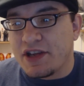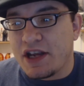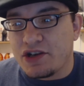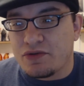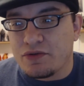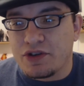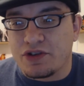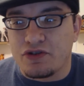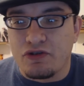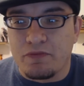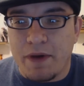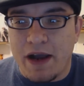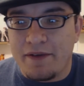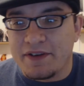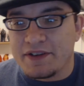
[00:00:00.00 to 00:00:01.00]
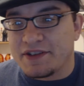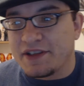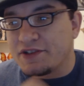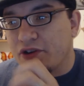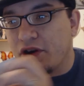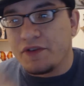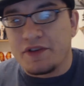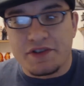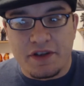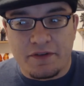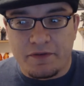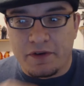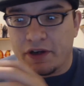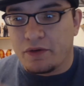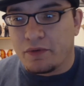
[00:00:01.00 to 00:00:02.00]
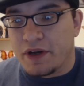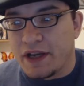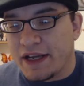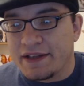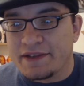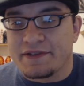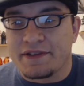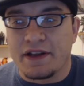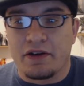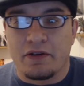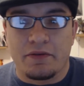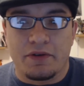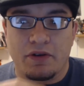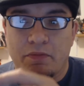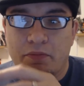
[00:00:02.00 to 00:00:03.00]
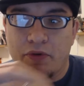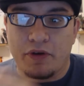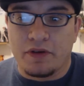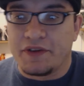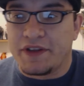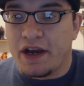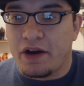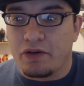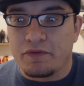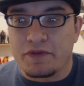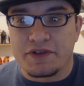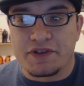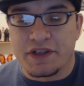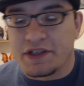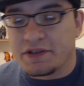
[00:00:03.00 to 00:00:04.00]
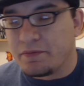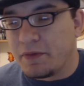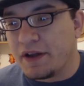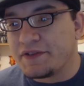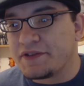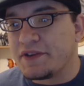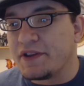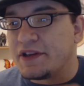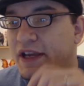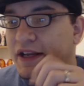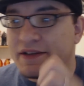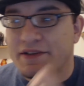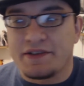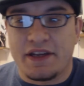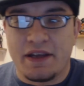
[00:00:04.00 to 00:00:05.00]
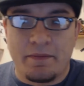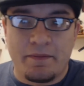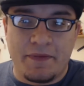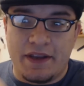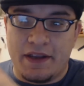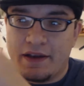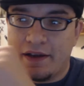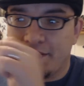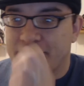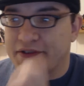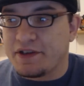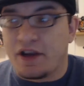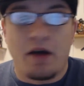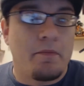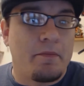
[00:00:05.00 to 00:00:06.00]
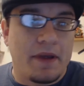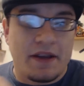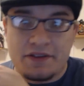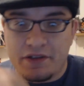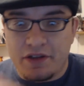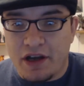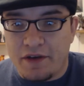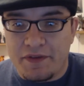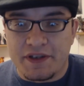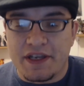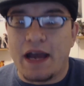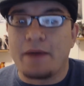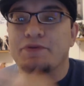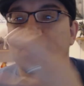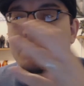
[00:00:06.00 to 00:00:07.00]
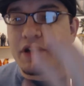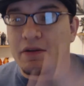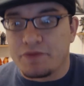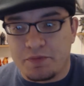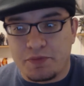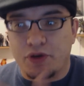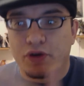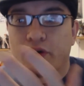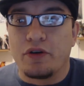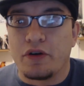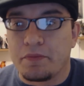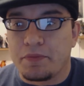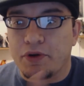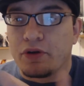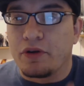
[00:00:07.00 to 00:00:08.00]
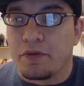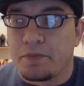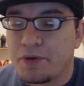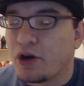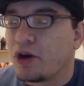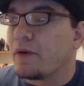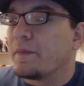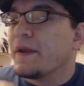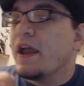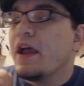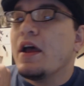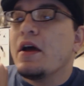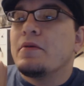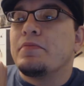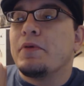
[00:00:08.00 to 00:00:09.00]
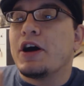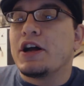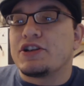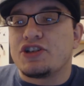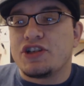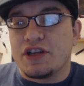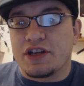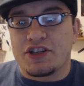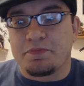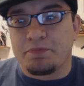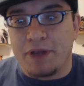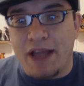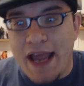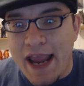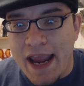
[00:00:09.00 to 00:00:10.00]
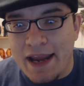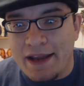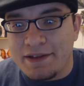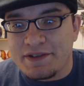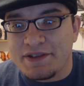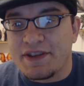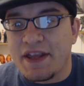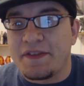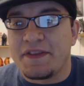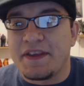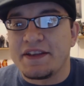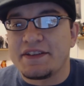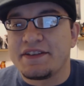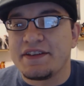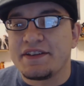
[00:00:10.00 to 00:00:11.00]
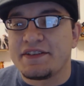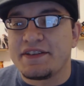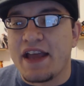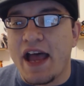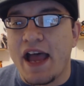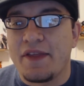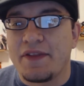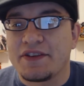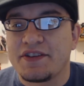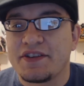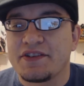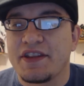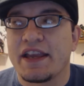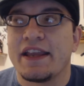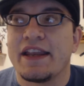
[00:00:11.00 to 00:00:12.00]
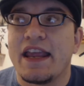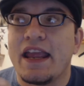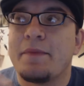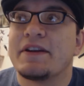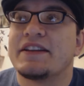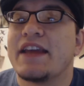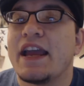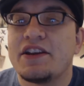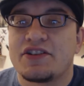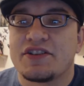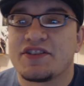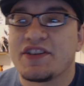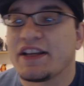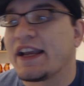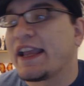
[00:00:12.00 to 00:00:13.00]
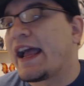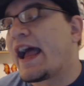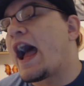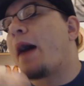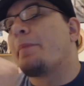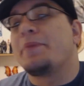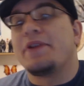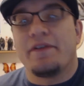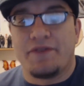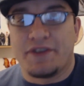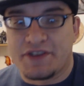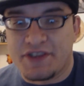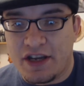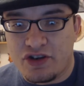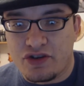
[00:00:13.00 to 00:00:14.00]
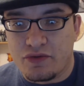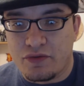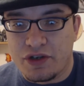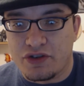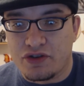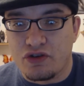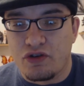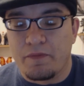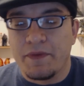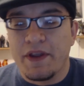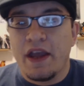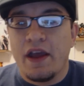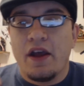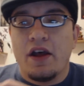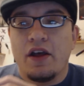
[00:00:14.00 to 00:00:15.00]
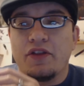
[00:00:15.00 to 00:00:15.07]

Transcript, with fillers: the century soup. Obviously, it's all these different ingredients that are you know boiled down over six months, and then you got to skim the uh, the scum basically off the top so it becomes pure and pure and pure. But she explains that this is not, this is like an imitation. It's like a copy of the century soup.